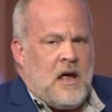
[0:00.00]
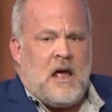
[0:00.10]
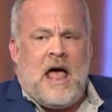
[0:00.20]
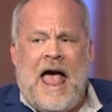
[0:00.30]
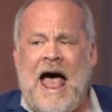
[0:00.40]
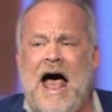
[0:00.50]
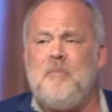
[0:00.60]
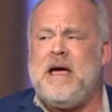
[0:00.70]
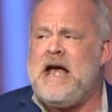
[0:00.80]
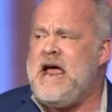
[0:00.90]
How
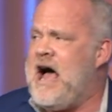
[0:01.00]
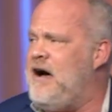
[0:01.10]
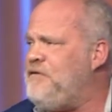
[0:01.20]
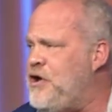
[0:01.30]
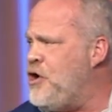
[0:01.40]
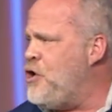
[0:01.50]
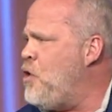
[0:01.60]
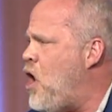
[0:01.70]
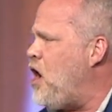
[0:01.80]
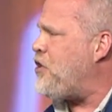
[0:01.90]
many of you
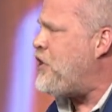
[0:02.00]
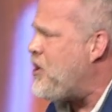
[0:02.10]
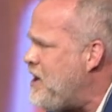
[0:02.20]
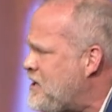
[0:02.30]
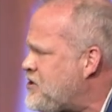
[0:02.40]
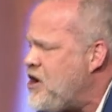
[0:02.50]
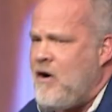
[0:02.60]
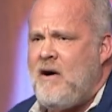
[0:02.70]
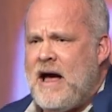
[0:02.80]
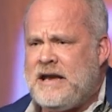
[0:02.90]
are curious to know
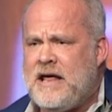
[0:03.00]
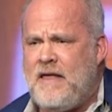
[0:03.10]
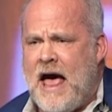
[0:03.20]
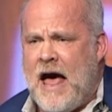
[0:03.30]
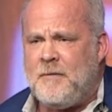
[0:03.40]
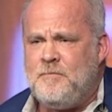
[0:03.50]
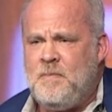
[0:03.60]
how I did that?